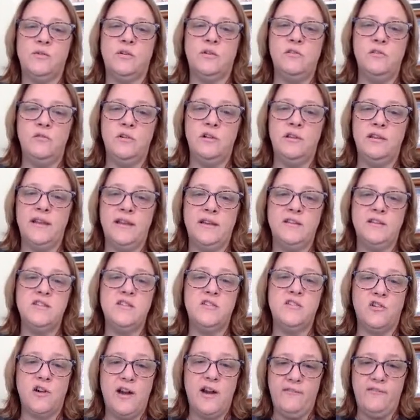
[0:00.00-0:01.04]
include a link to
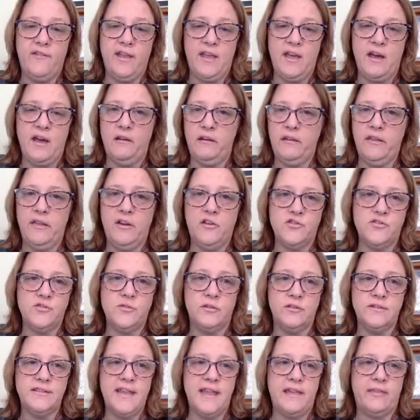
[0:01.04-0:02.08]
the graphing calculator, so
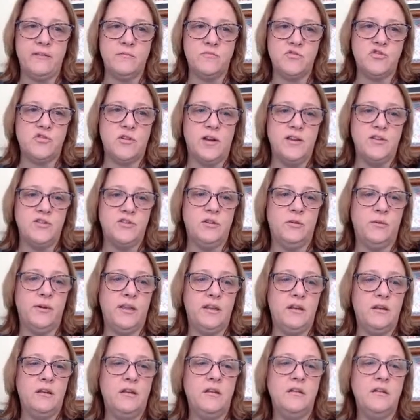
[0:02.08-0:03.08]
it'll take them straight to it.